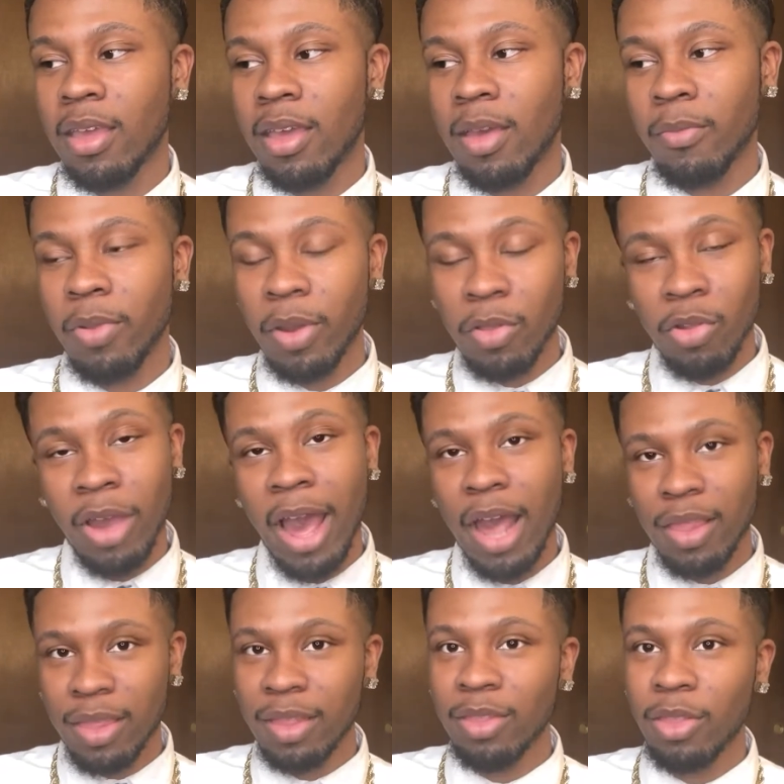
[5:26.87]
I'm pretty sure I
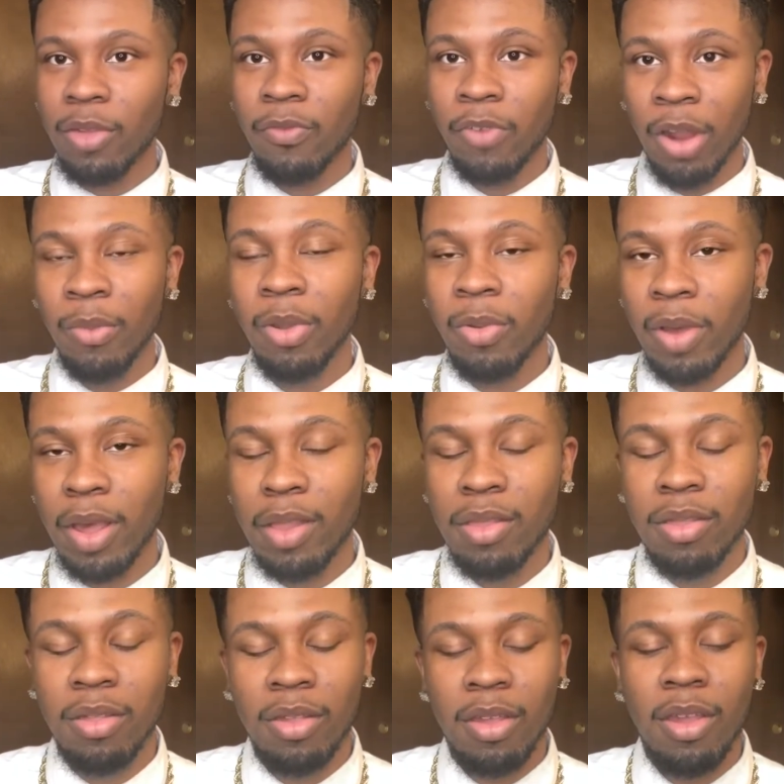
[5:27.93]
sent the friend
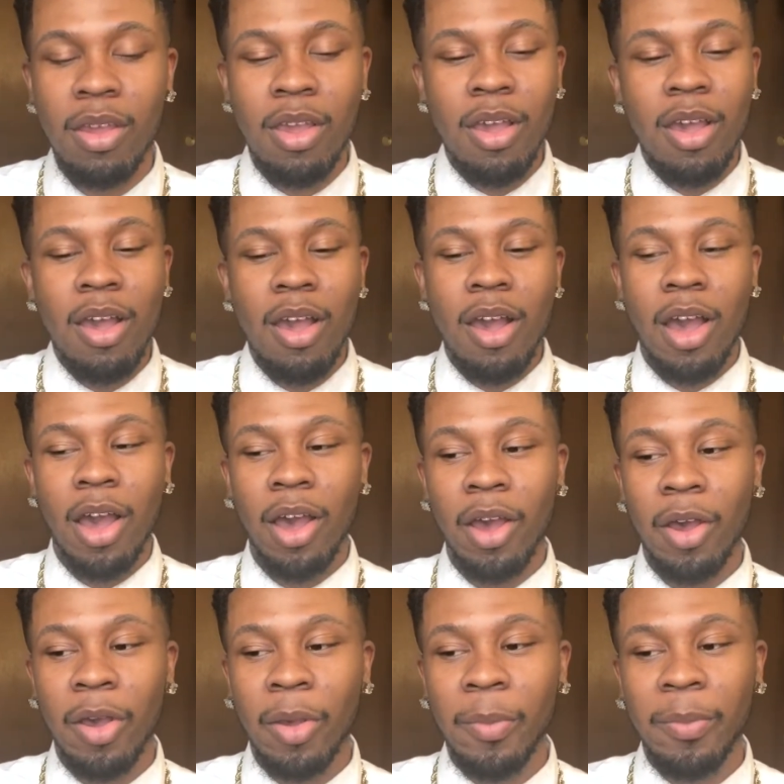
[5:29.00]
request.
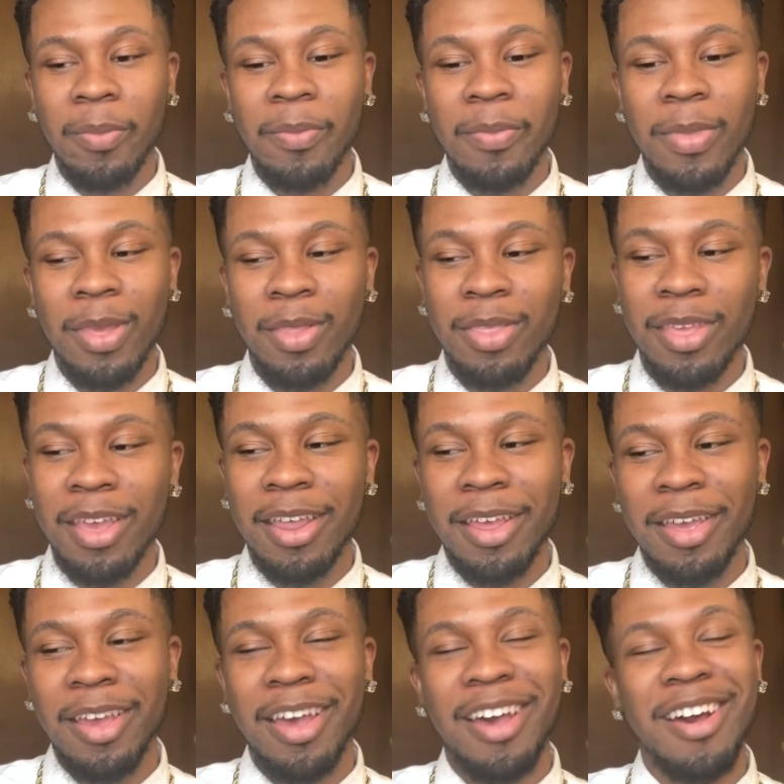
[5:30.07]
And
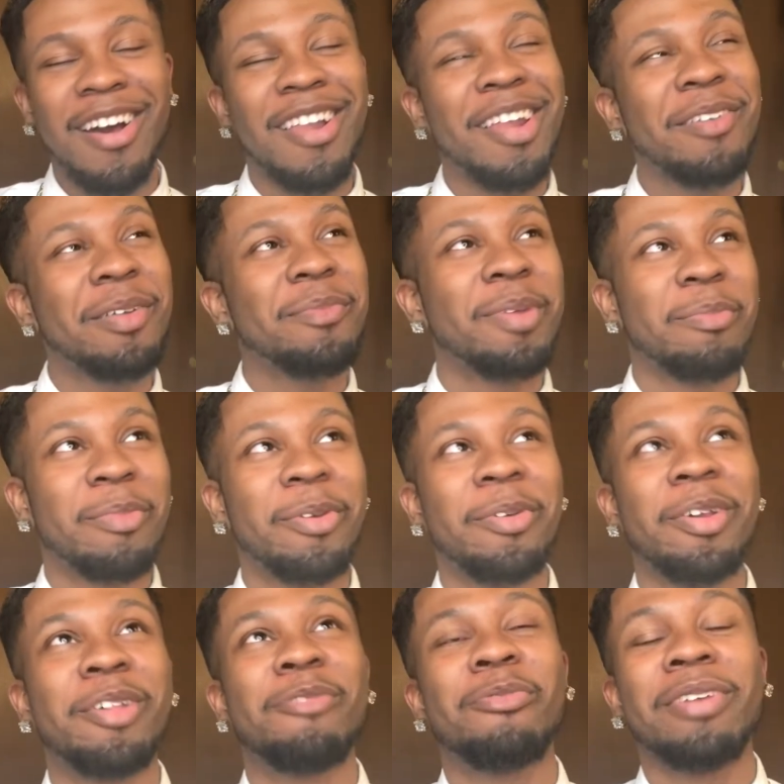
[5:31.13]
then all I remember
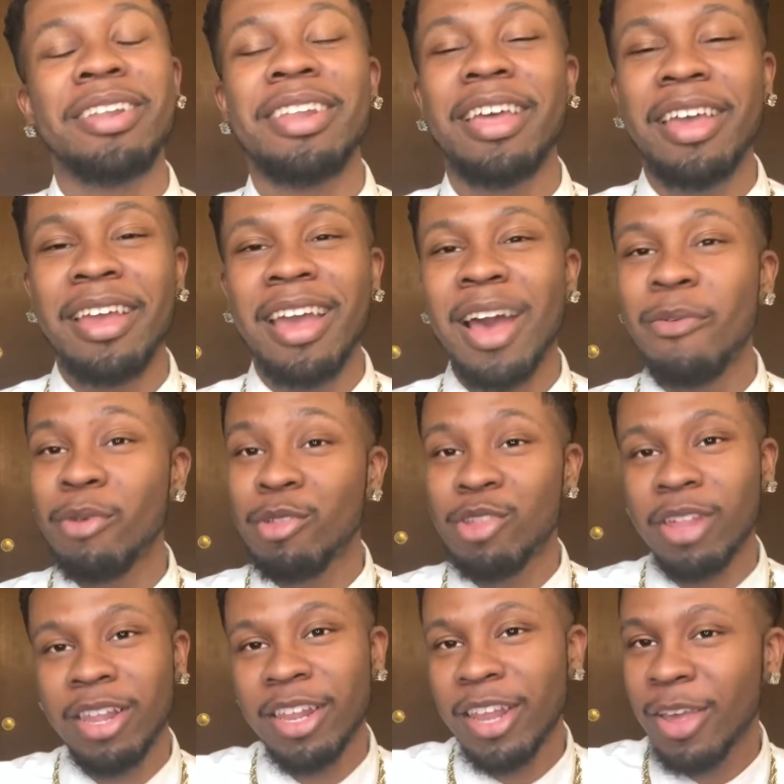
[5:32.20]
is one day I was
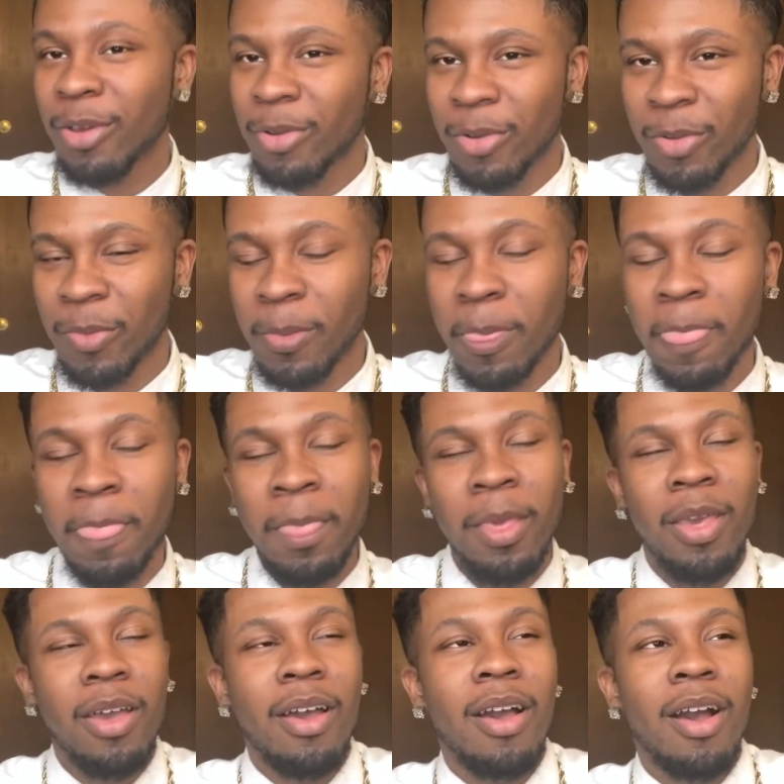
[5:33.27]
chilling at home,
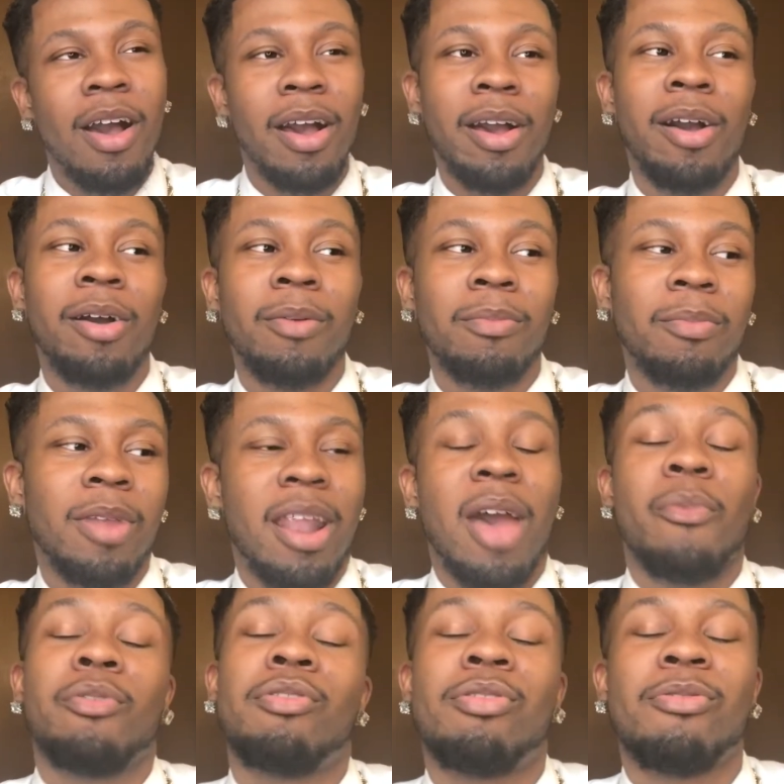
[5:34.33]
and I
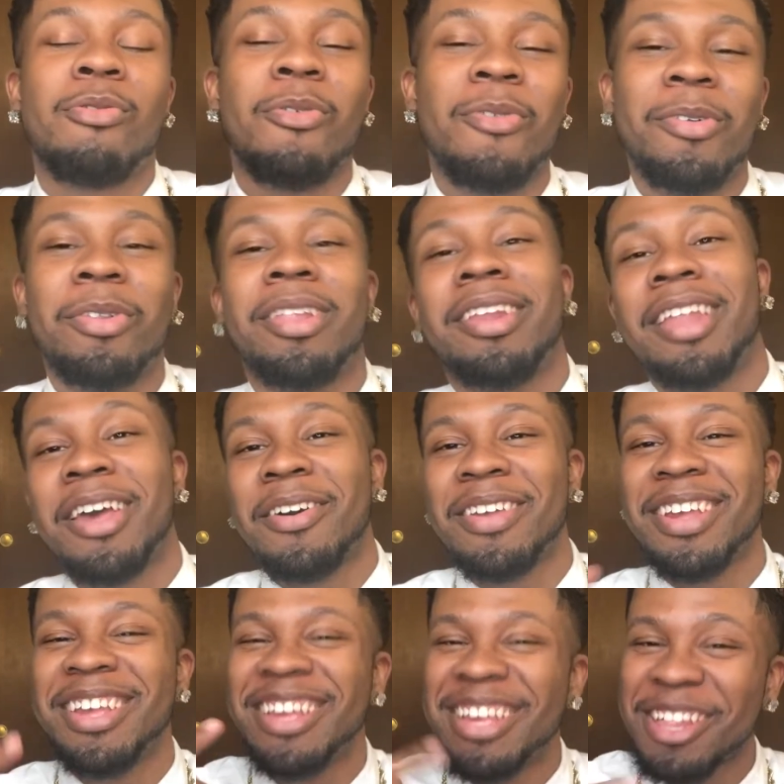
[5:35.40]
was scrolling down
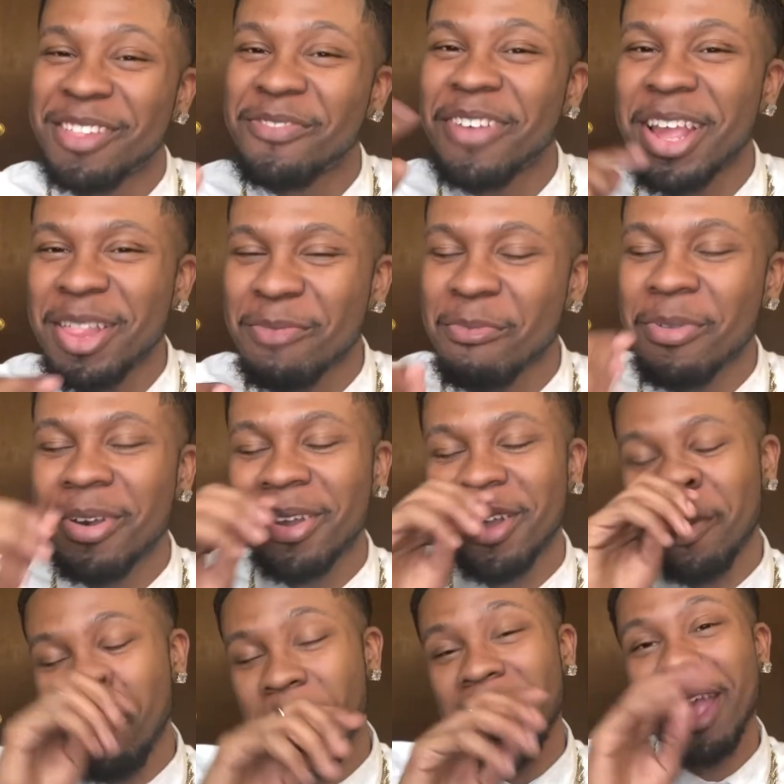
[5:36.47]
his
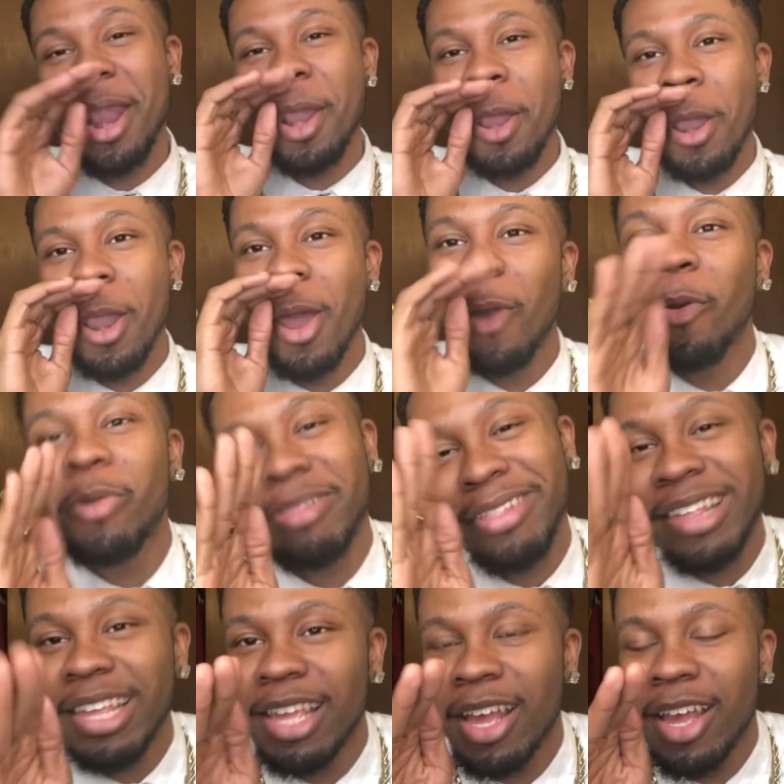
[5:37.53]
Facebook, being
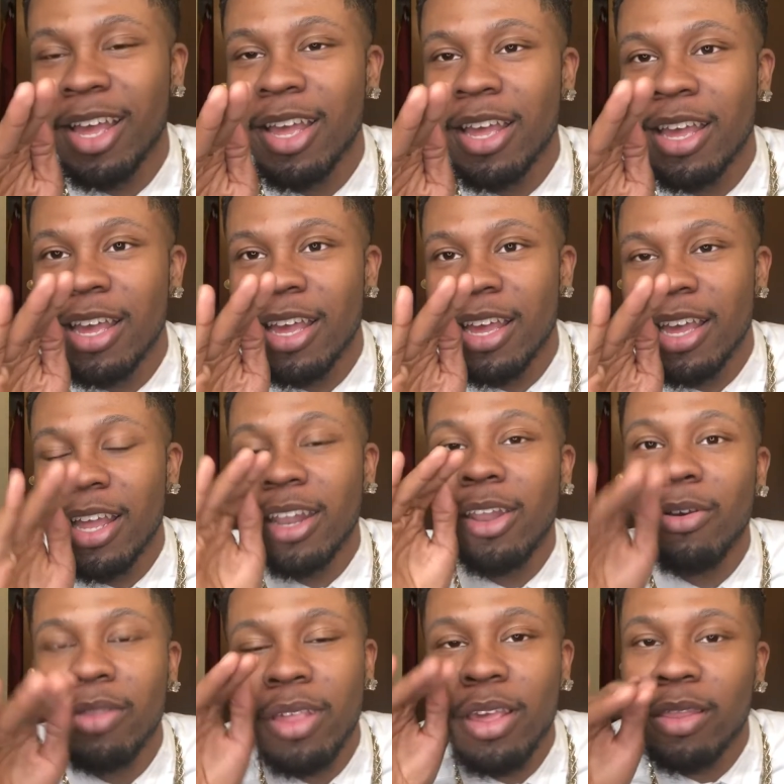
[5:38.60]
nosy
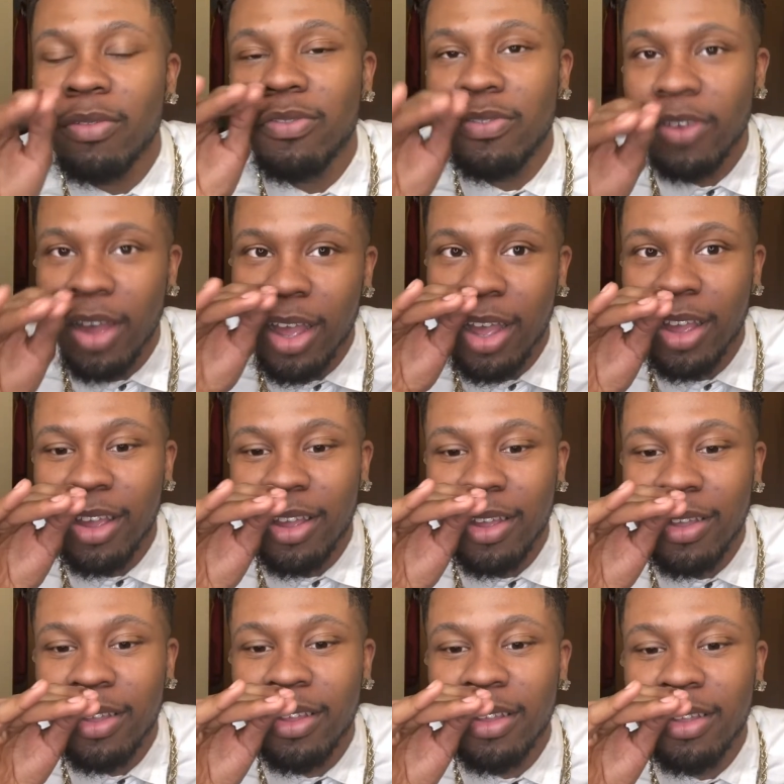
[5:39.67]
as fuck.
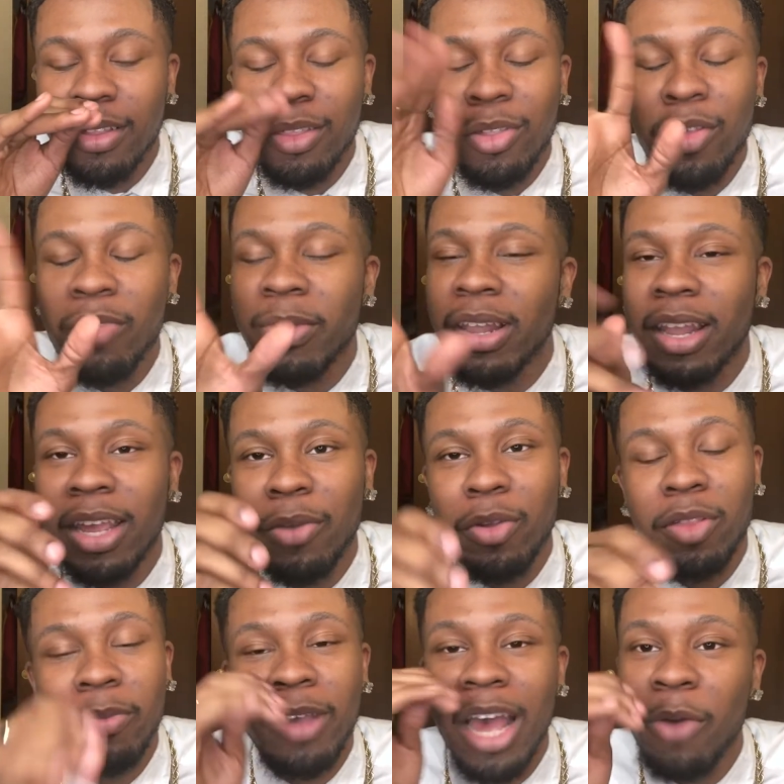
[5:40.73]
Excuse my
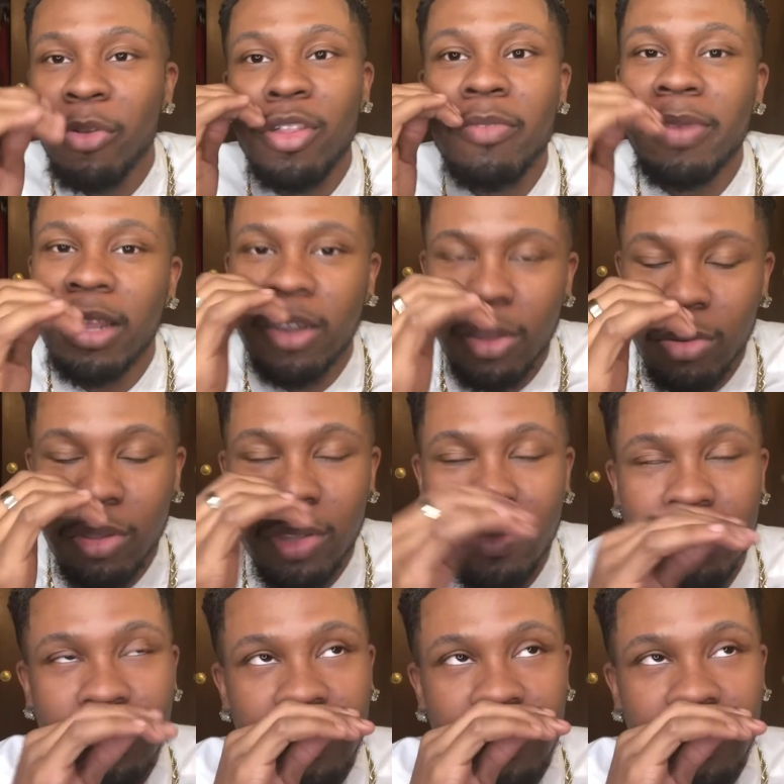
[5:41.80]
language, but I was just being nosy.